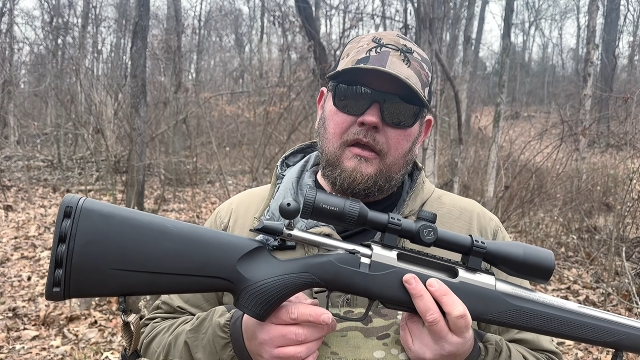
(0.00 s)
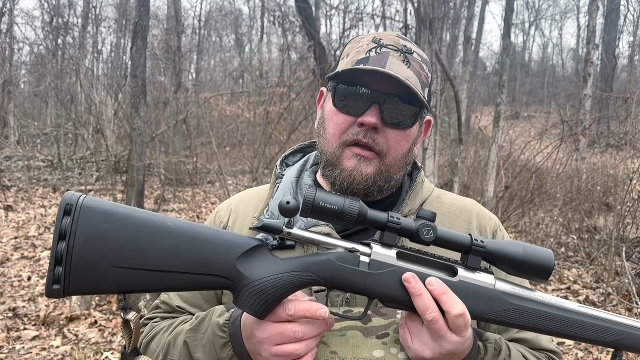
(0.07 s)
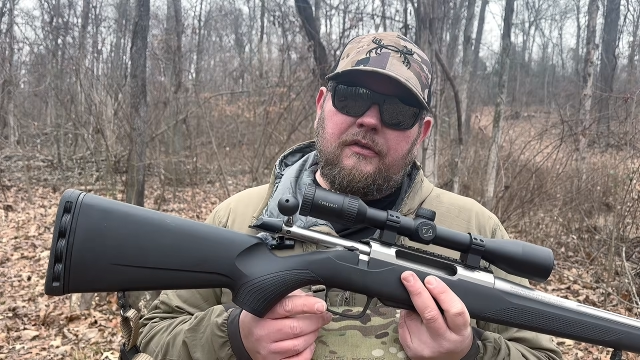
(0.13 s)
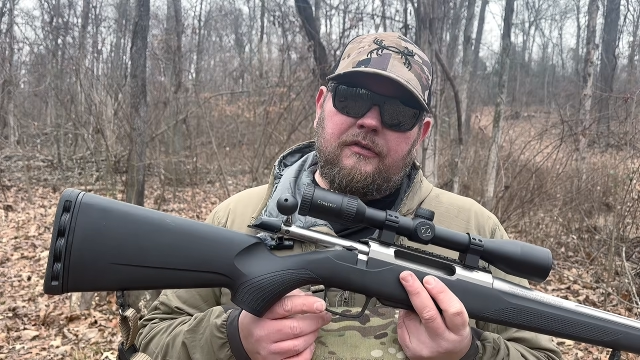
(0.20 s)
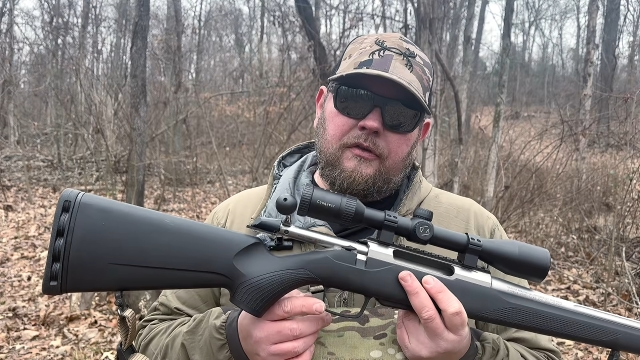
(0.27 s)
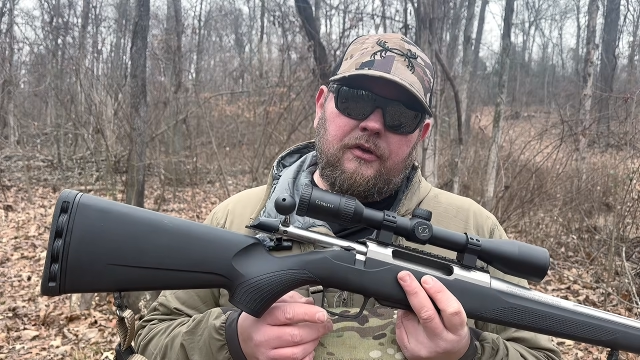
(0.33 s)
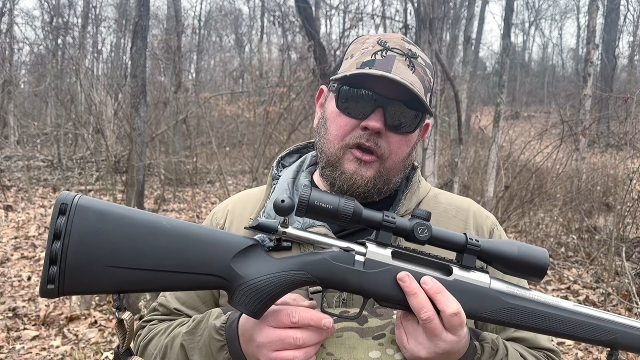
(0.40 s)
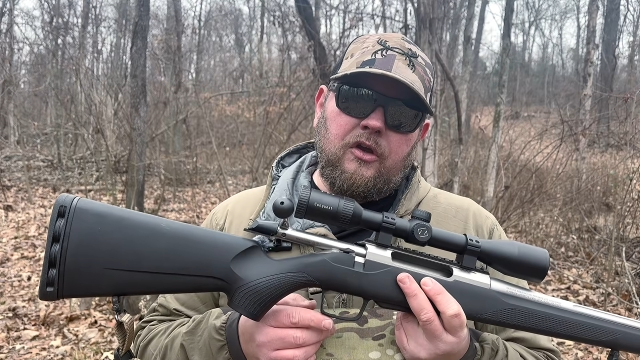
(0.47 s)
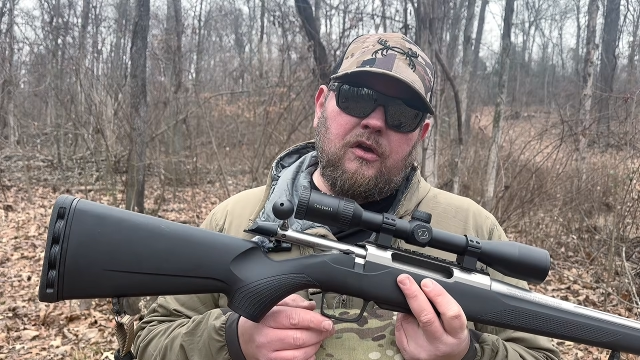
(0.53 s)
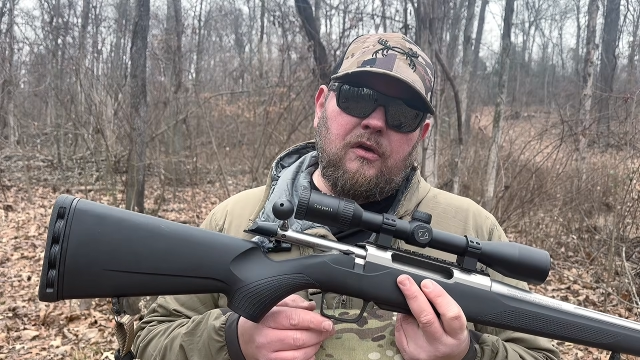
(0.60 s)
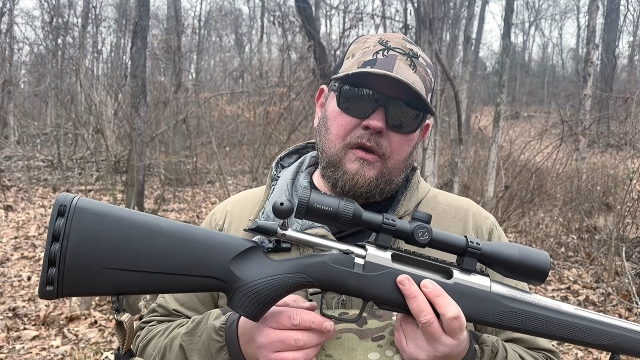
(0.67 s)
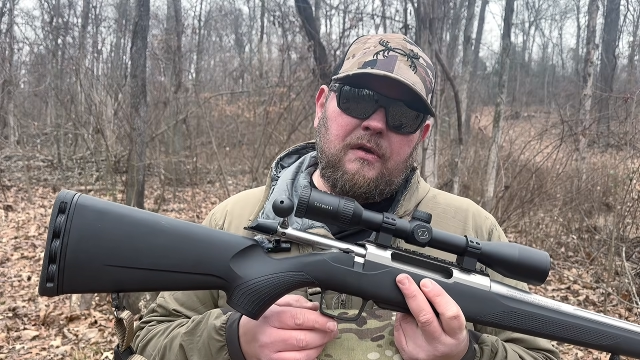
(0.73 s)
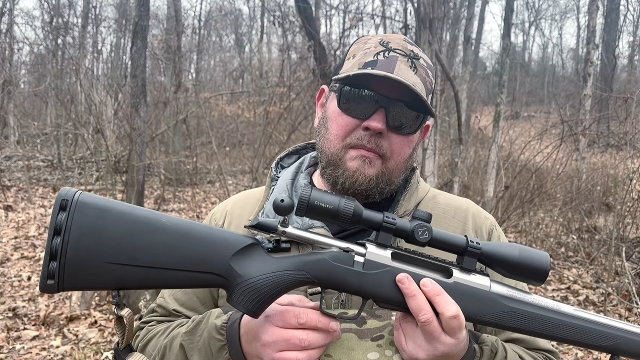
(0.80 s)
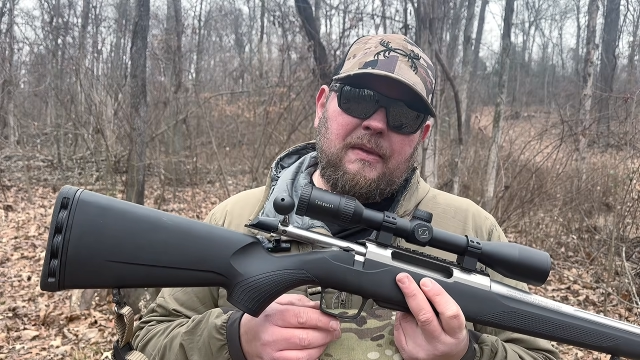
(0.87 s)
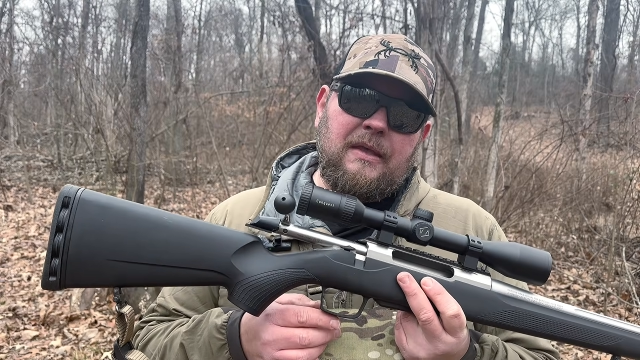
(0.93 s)
So you're
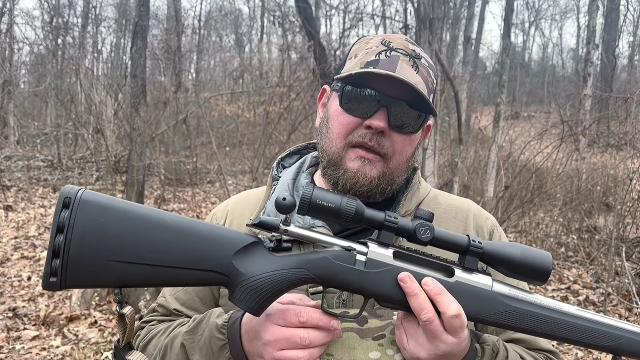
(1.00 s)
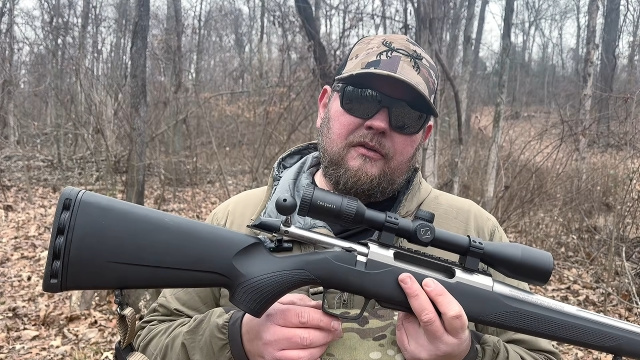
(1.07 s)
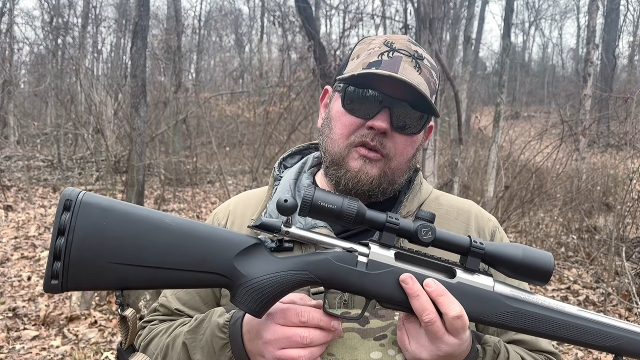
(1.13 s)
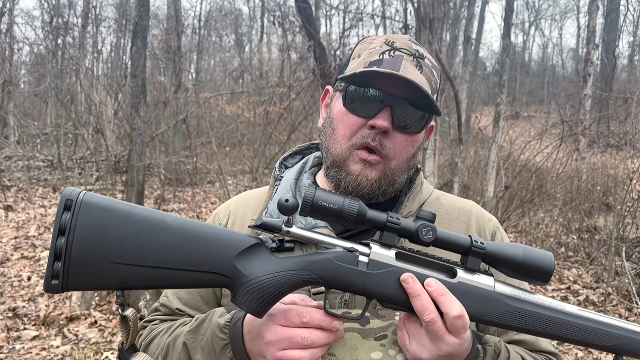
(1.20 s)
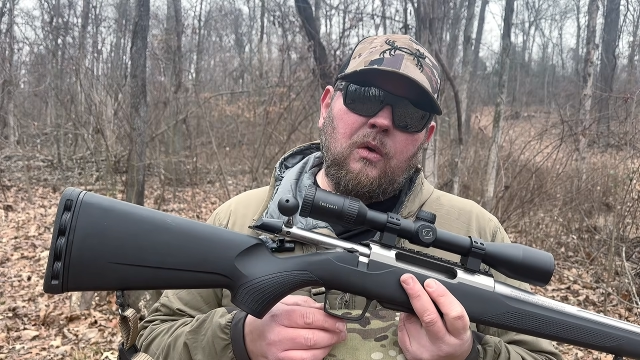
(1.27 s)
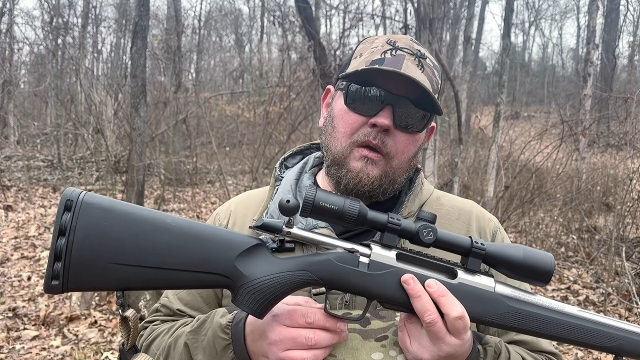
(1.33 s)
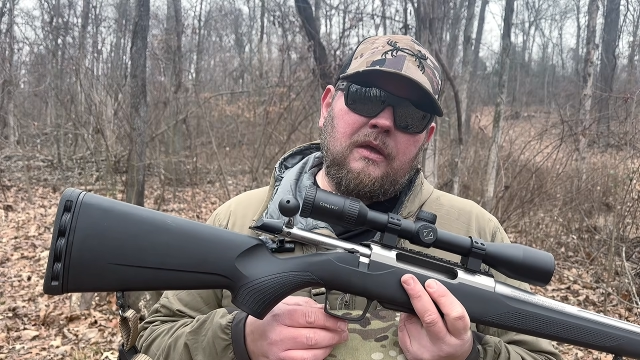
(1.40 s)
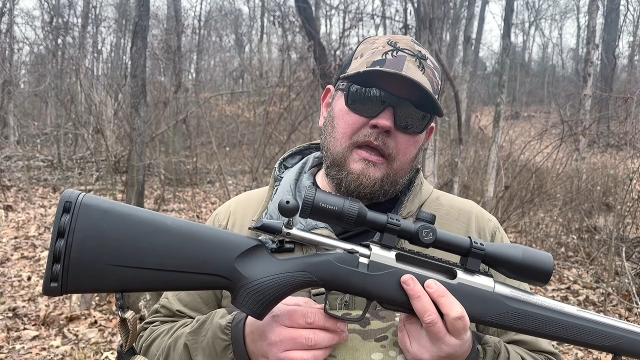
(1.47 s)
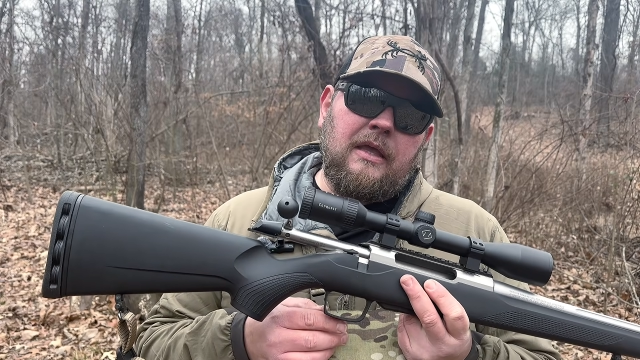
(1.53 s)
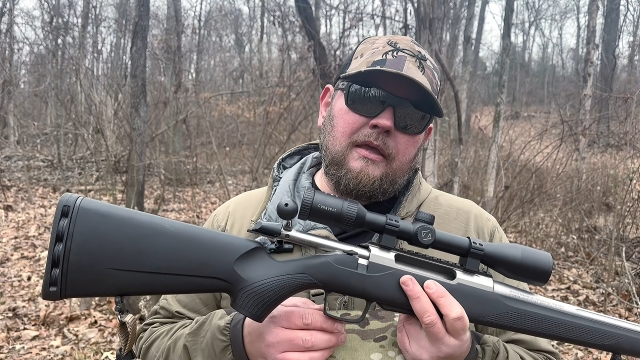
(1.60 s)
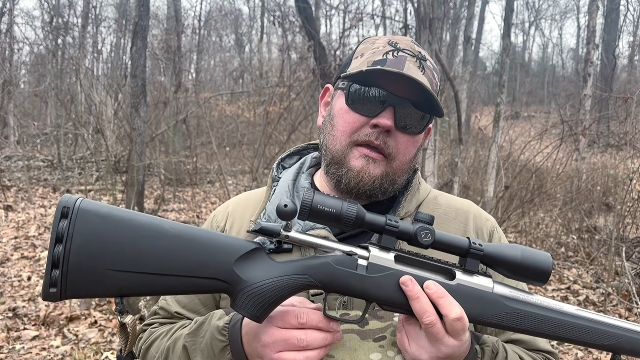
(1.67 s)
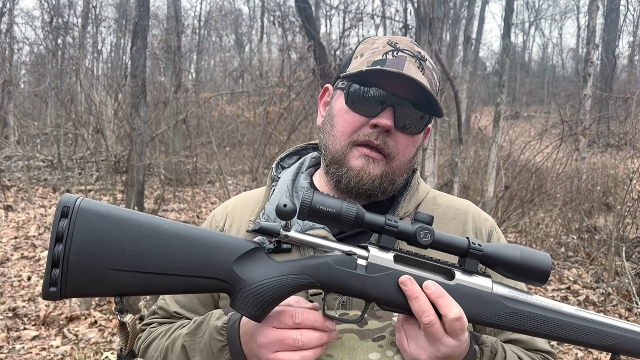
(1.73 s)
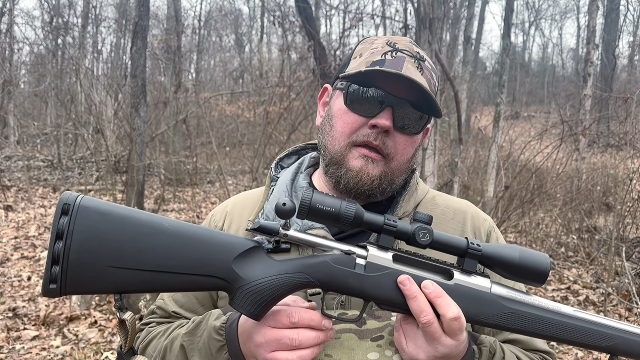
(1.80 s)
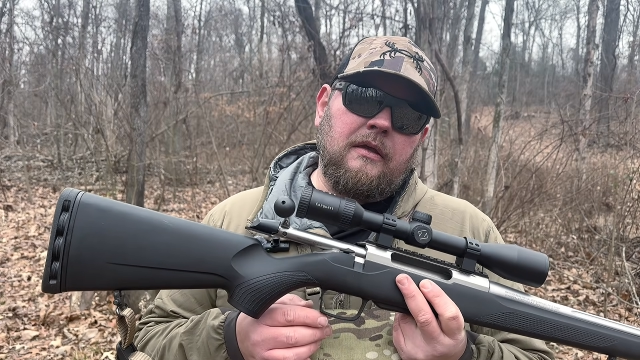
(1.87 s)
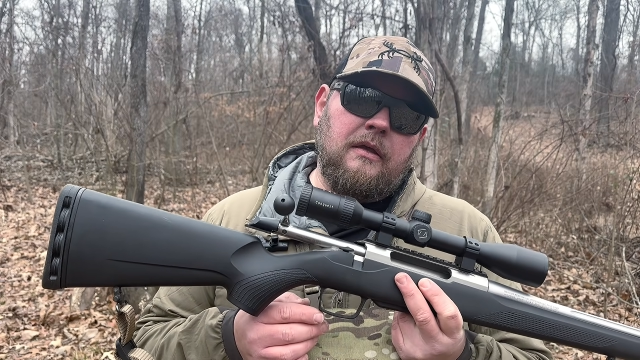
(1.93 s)
going to be torquing